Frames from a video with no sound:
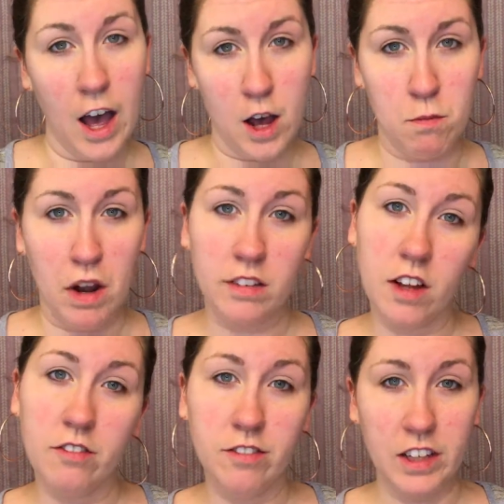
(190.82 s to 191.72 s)
Eyebrows
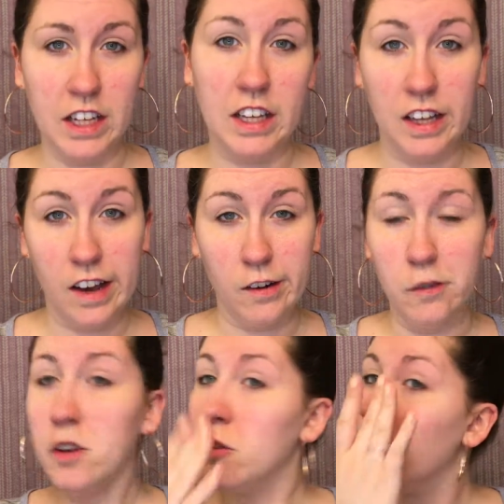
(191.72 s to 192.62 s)
on fleek,
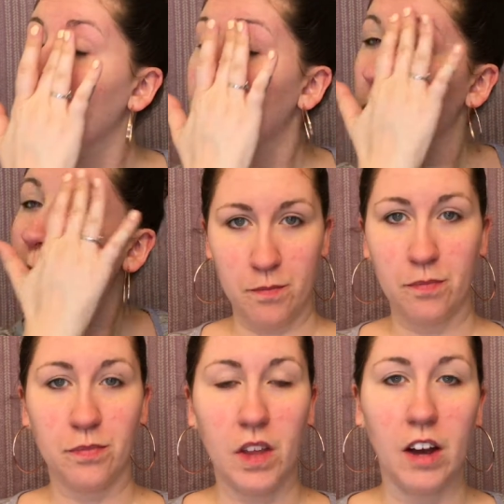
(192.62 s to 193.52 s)
yo.
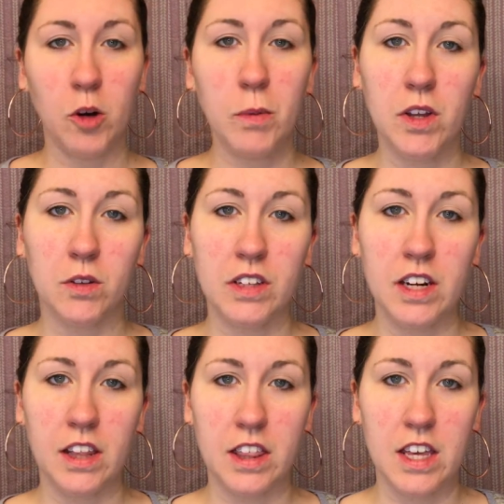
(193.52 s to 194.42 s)
I will be using
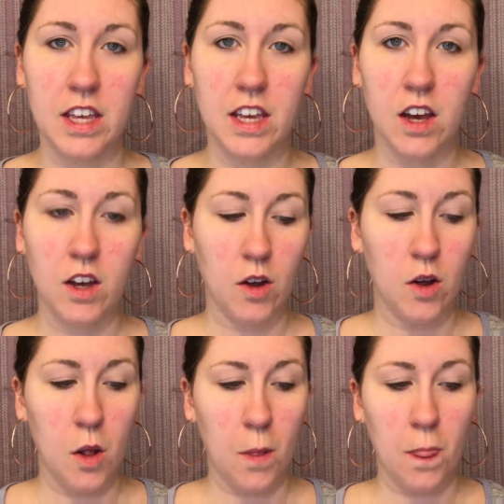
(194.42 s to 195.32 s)
the
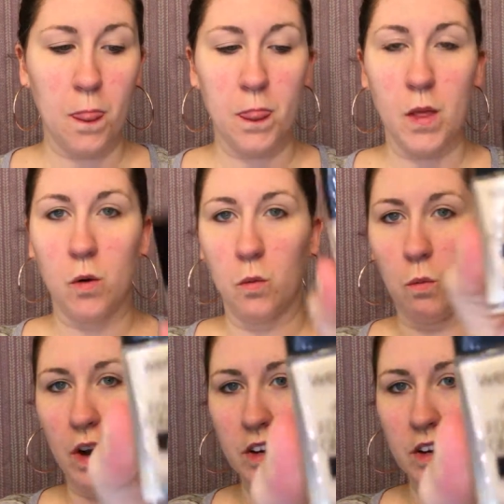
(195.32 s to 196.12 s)
Wet